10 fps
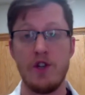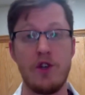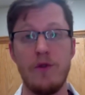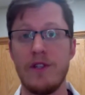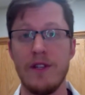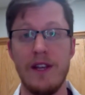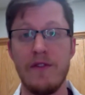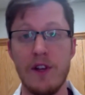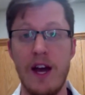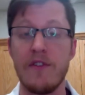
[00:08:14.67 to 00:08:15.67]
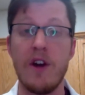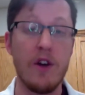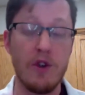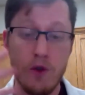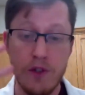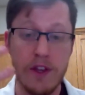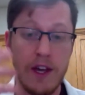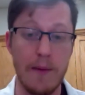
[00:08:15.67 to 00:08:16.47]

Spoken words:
choose to live your life and how you choose to think